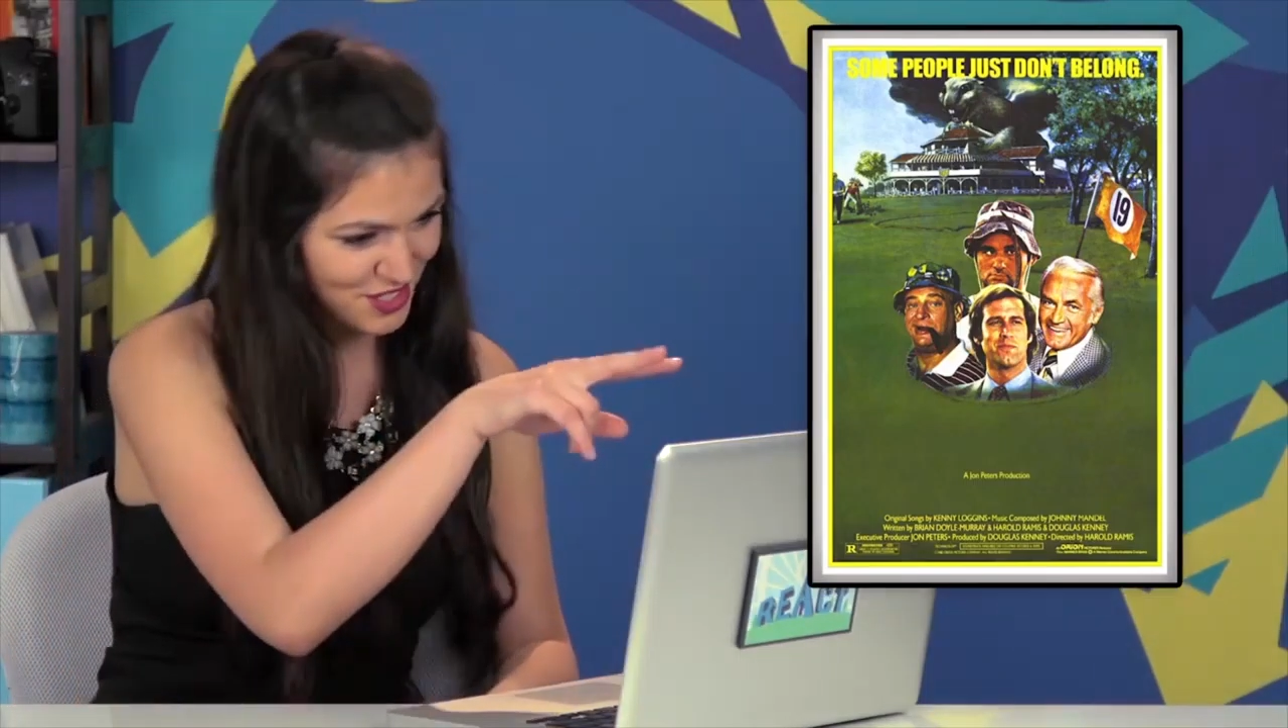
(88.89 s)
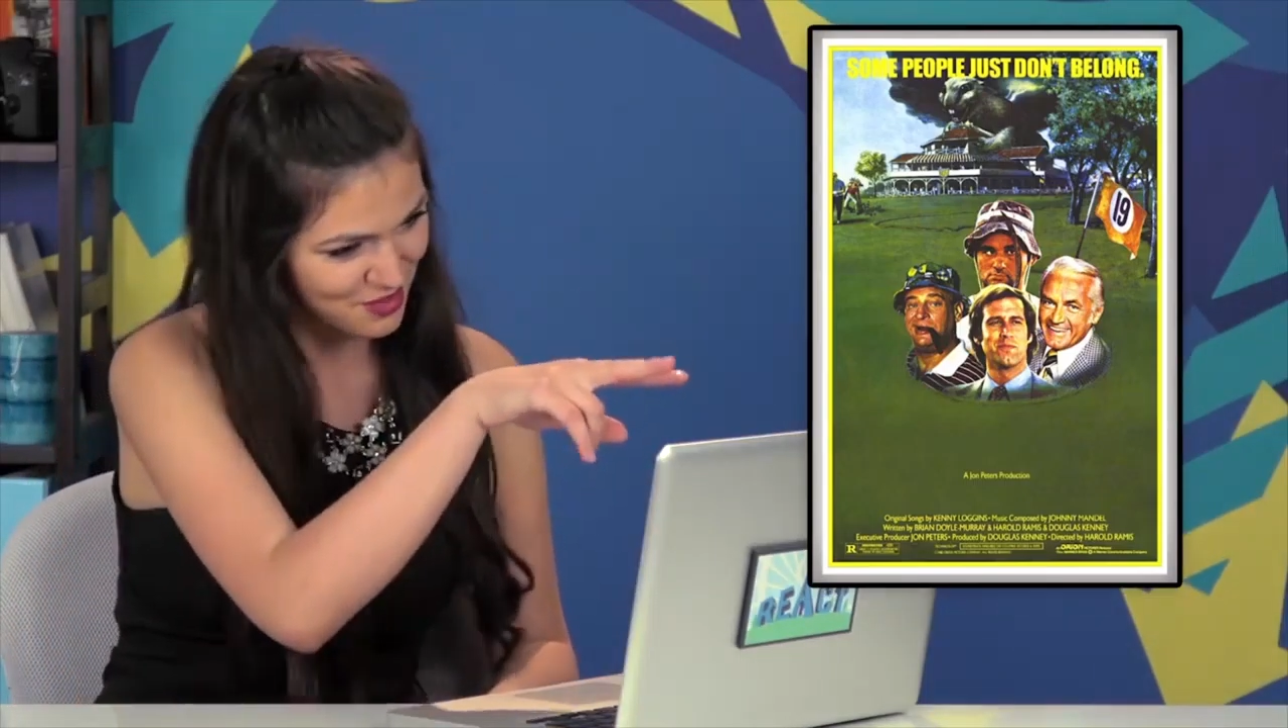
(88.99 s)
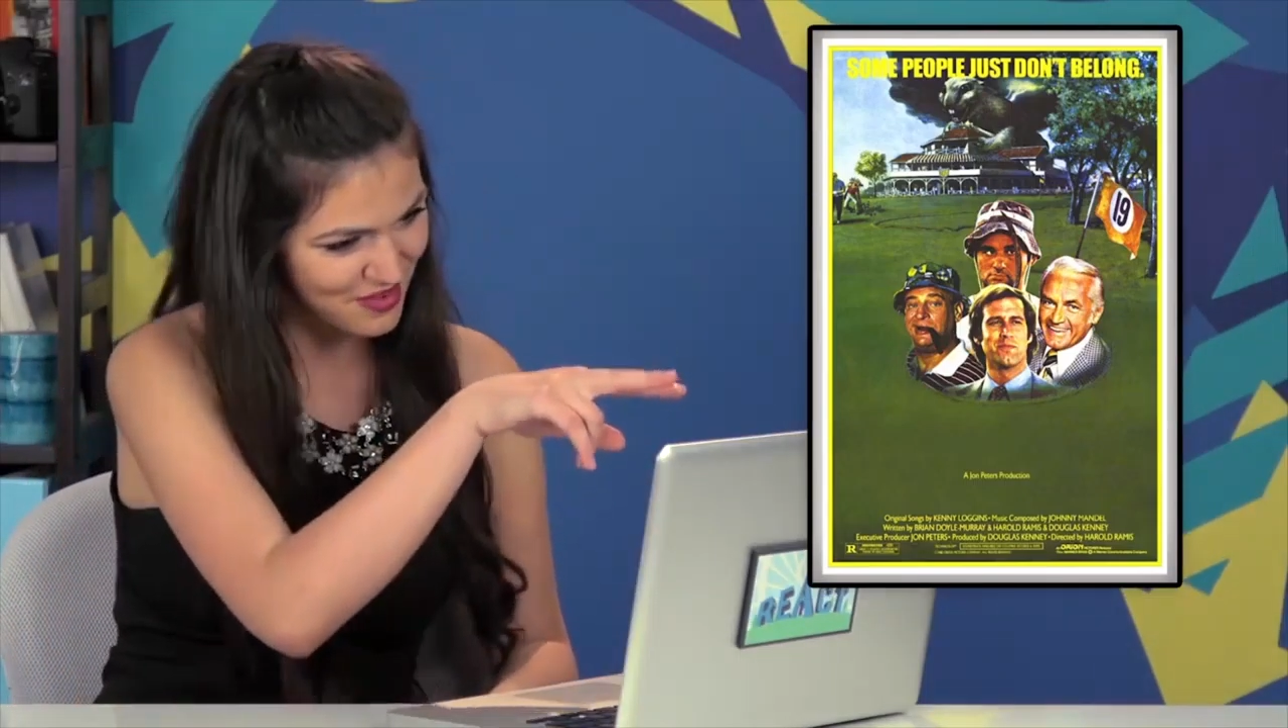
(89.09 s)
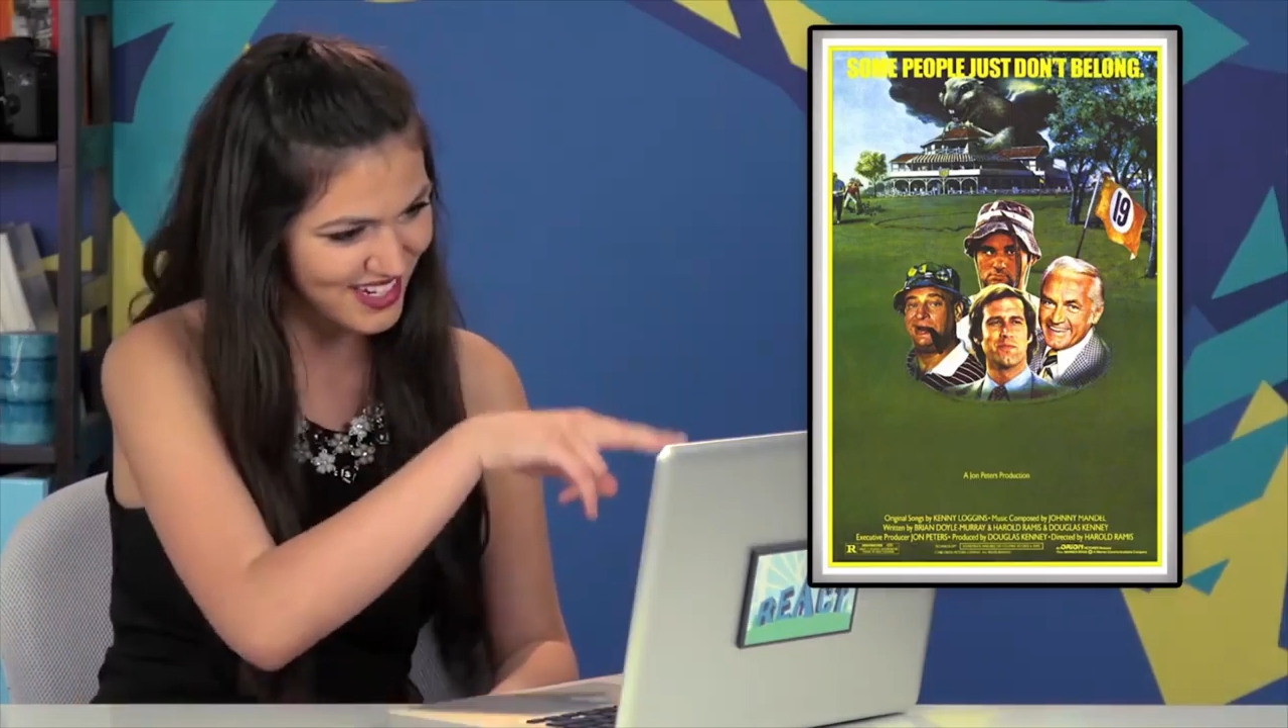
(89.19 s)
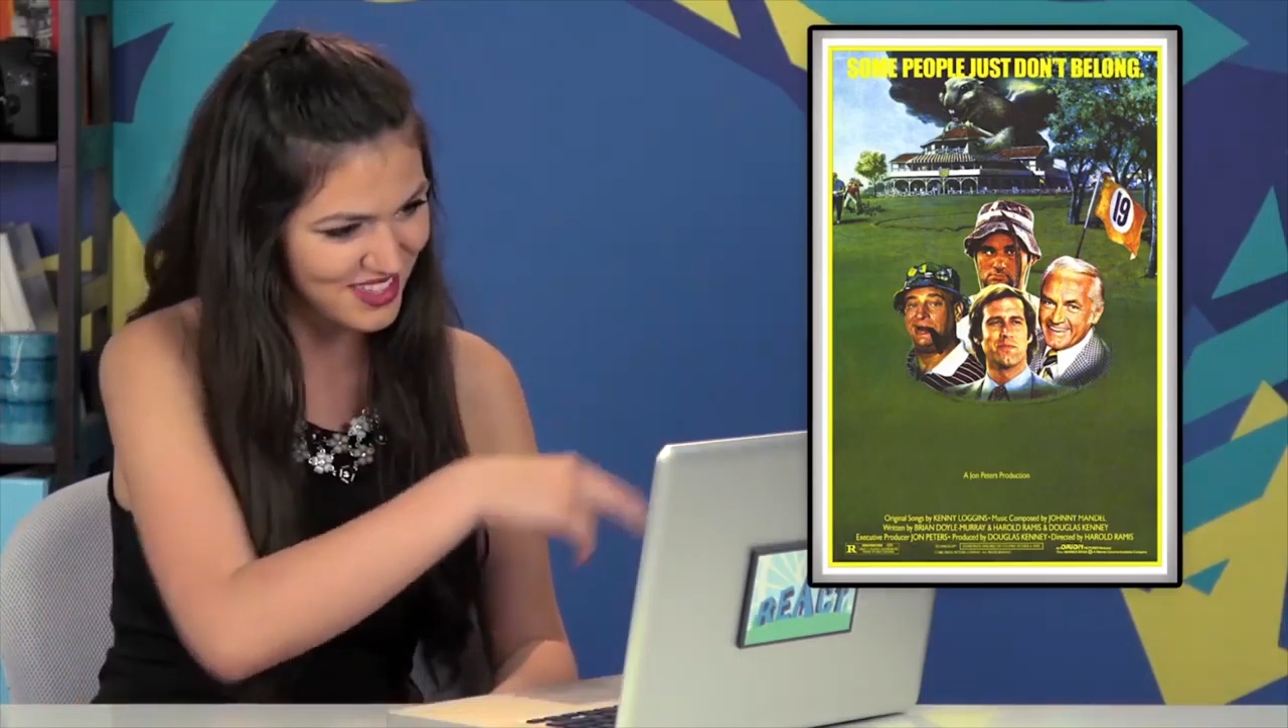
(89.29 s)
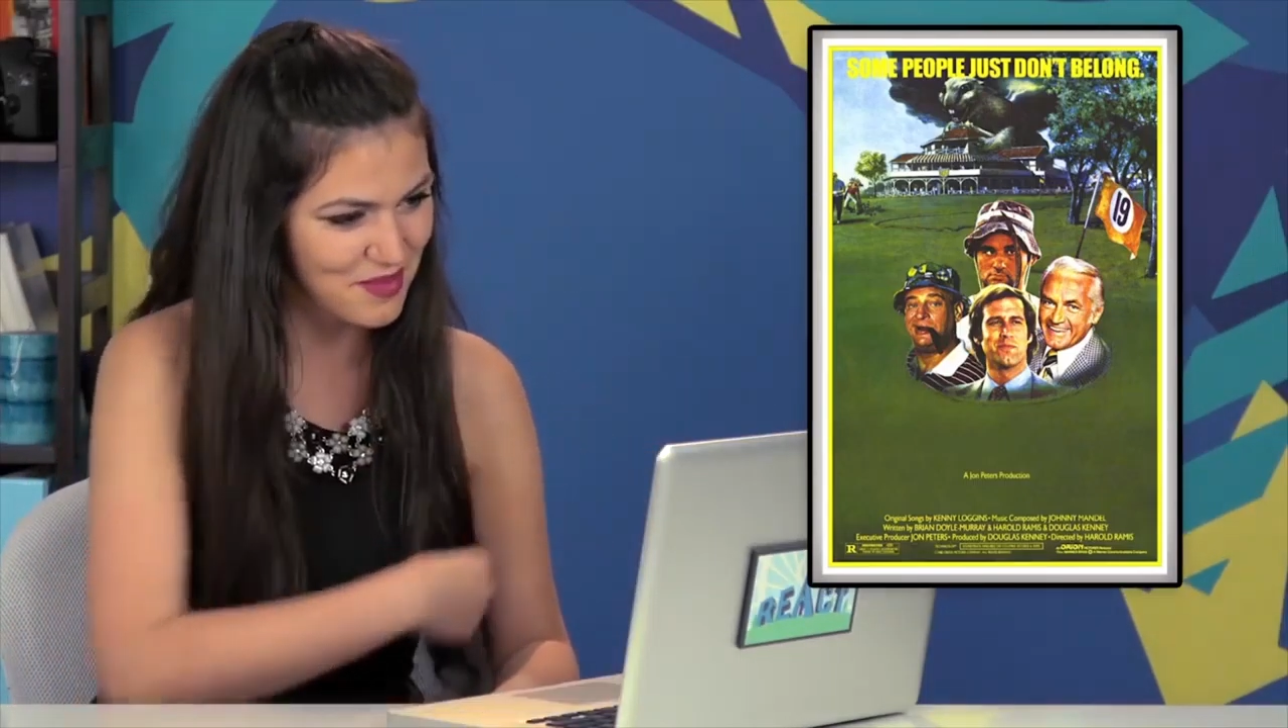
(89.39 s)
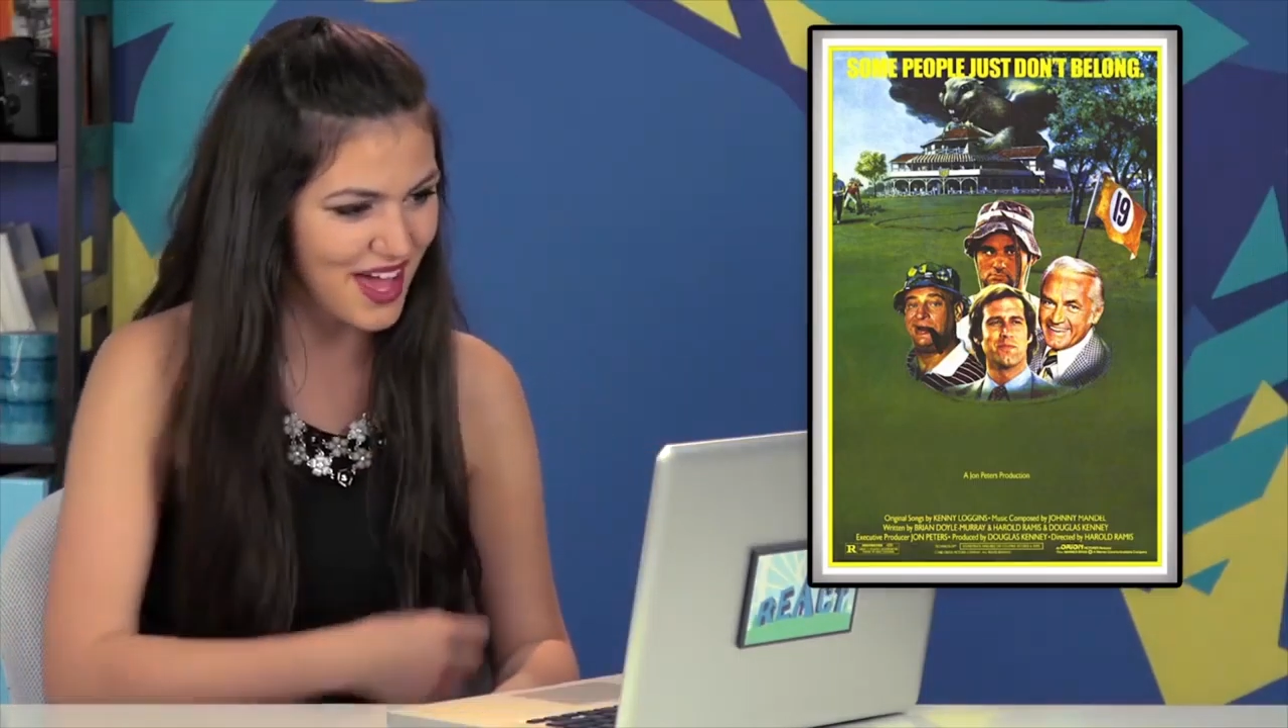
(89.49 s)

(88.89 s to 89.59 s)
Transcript: fishermen in